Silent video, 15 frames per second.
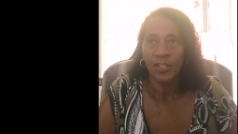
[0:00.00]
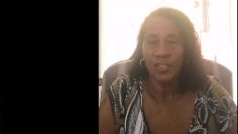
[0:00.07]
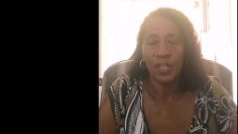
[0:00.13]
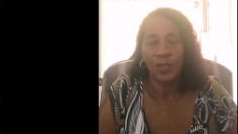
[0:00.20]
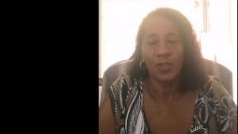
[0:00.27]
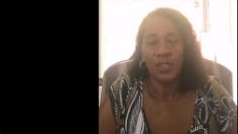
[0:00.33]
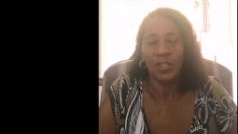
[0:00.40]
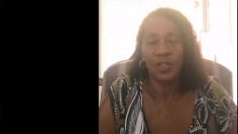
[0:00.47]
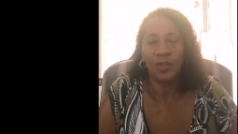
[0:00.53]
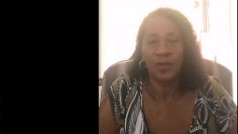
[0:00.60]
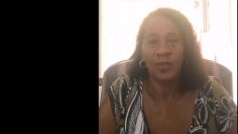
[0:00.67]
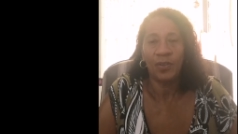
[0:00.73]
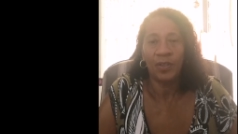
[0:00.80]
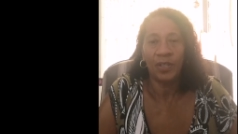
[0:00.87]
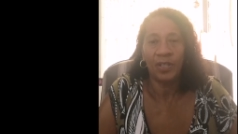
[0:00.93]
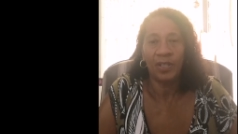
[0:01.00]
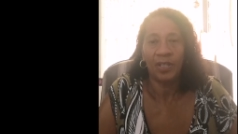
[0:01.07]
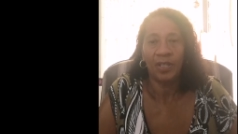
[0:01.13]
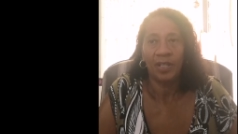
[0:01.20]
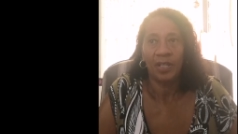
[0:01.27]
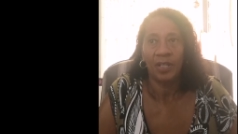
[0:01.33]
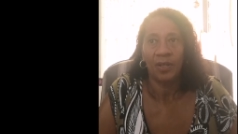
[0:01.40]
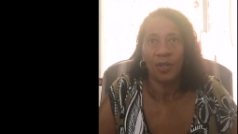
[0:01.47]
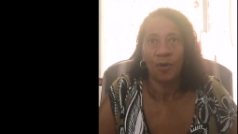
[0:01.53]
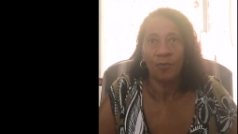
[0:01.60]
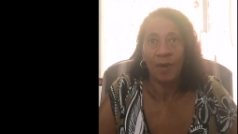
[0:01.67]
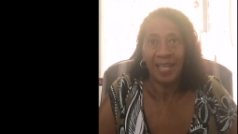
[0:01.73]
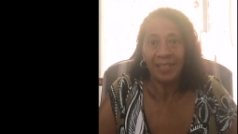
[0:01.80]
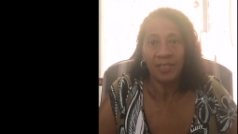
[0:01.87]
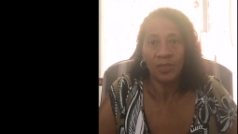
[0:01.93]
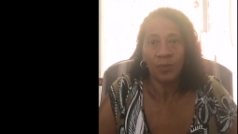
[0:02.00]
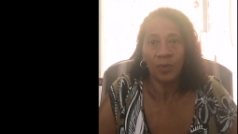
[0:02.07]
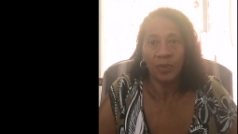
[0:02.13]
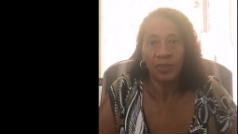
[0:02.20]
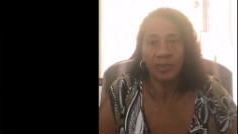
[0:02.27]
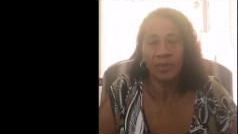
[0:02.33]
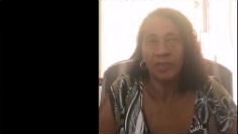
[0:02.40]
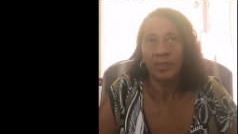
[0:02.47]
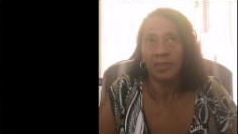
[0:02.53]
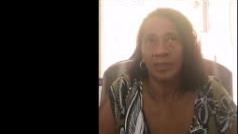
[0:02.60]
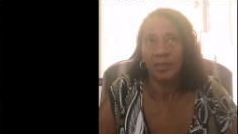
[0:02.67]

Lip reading: So you can either rent one.